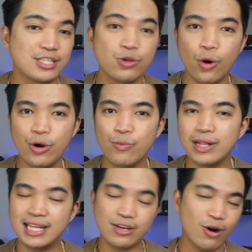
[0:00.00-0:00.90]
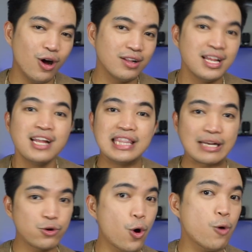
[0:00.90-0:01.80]
or what they call the
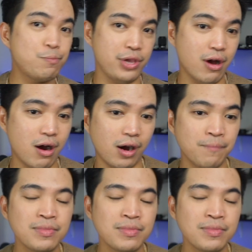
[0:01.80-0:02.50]
co-PR.